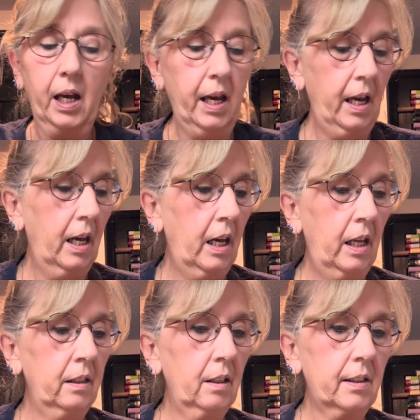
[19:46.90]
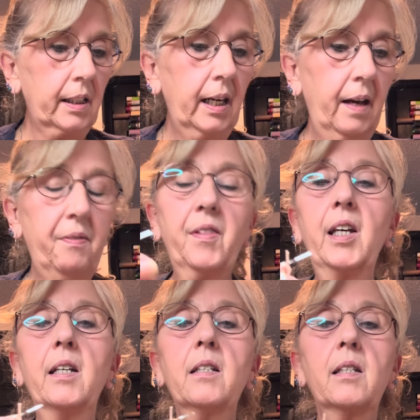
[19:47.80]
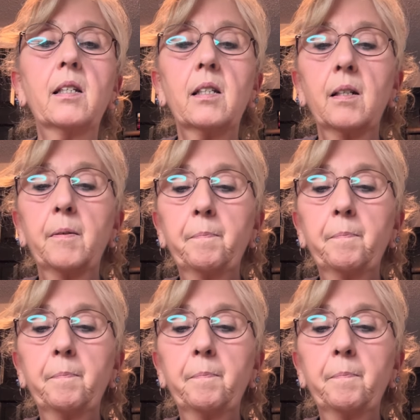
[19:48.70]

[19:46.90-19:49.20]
And let's cut this